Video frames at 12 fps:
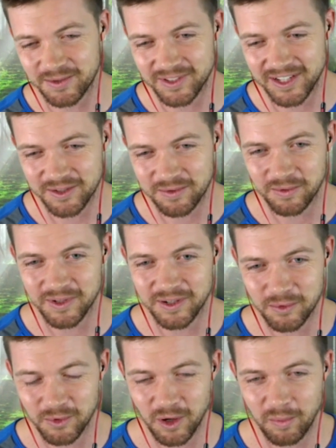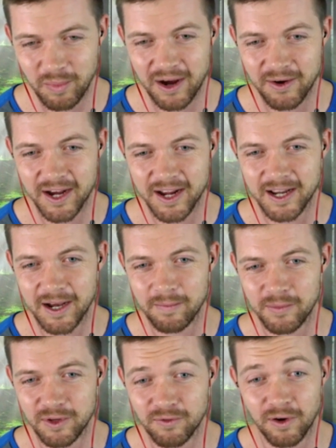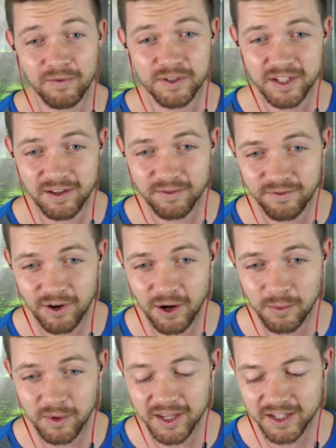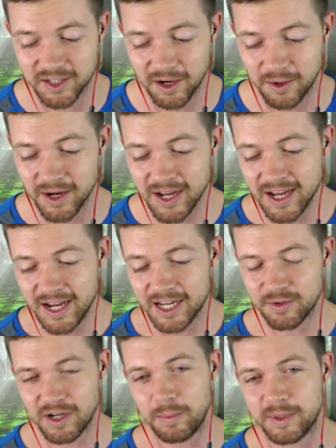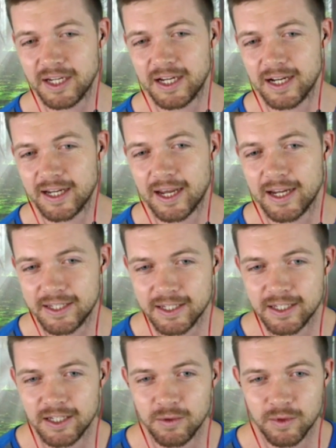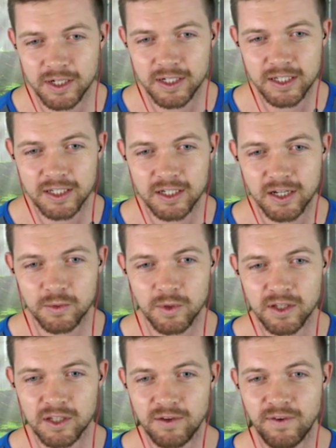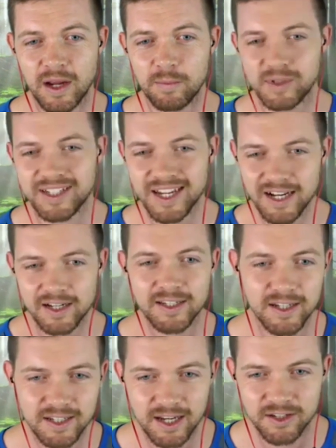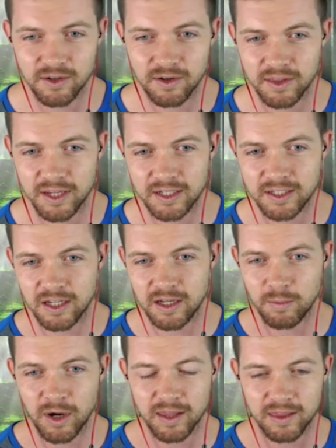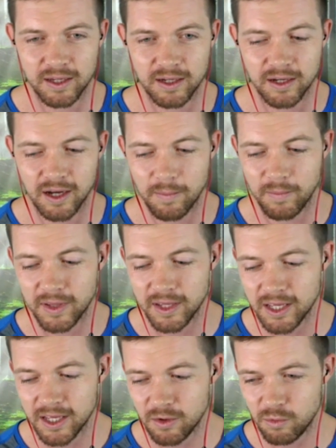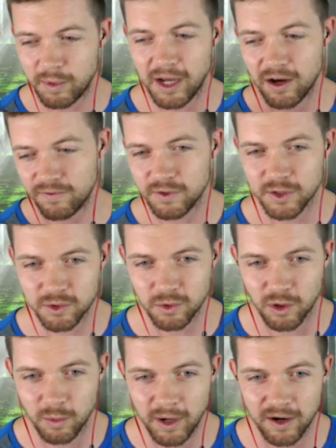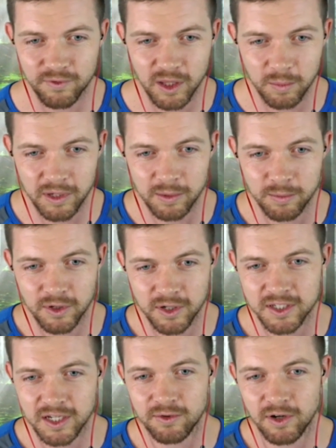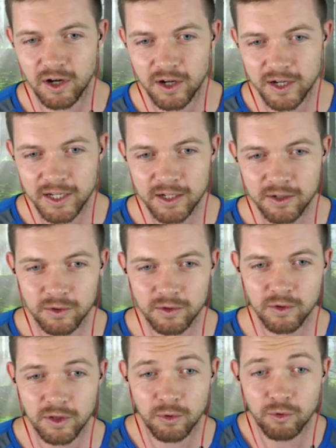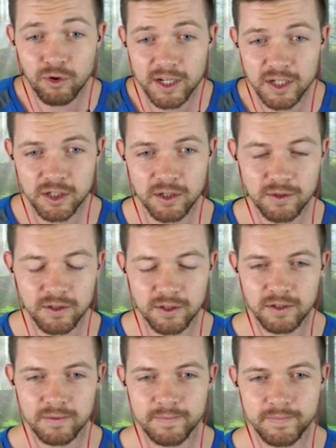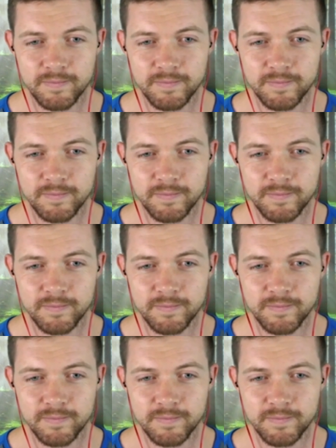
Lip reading: that's what we're all about, and you've obviously flown with it. So is there any particular cases that you want to discuss with us that you've had particular success on, things that you might think would be helpful to talk about for other people considering learning or that are already students?